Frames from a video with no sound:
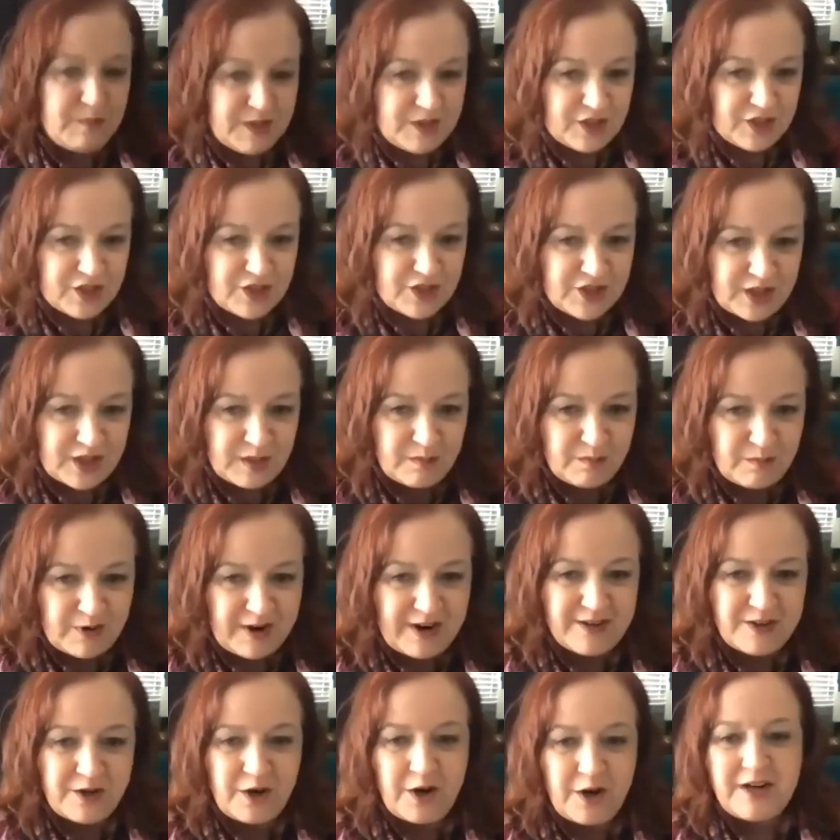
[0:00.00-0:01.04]
magician
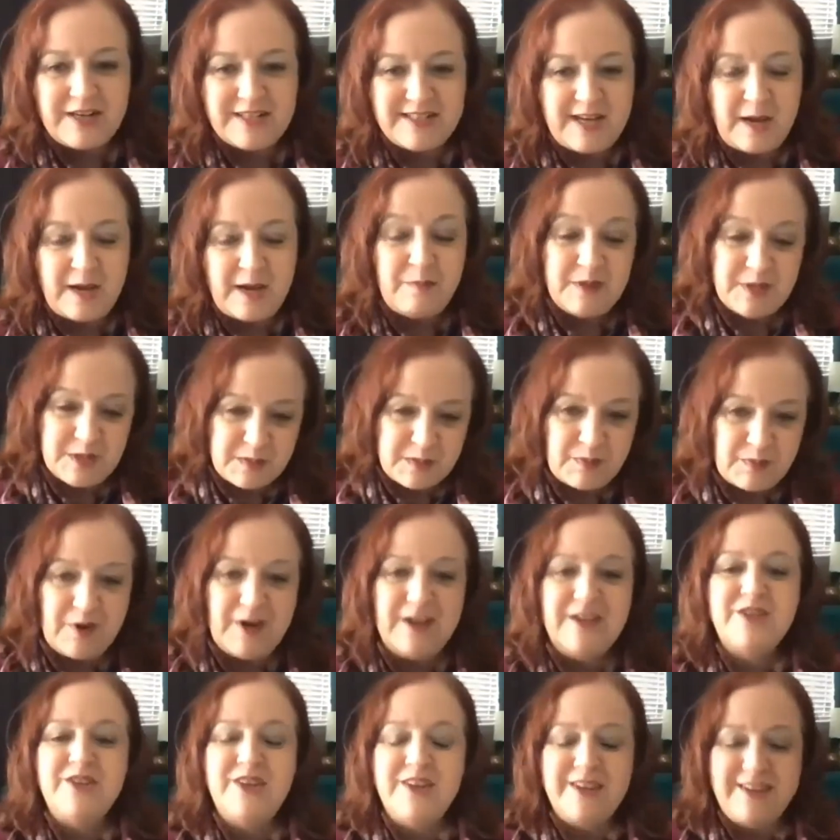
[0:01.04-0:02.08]
brand archetype
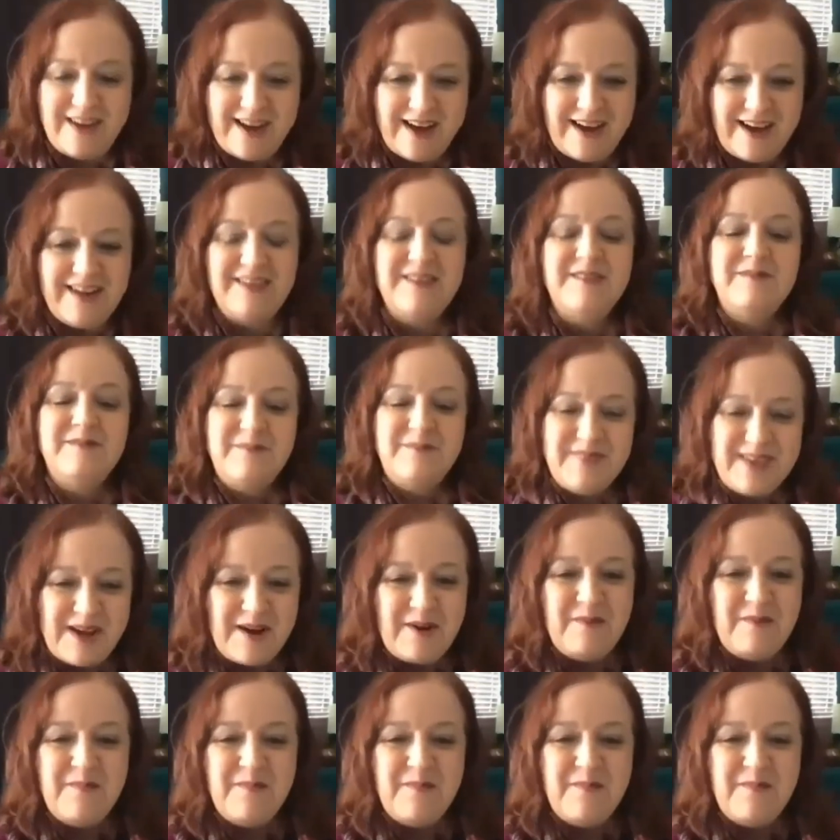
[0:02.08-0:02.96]
inspiration guide. Yeah.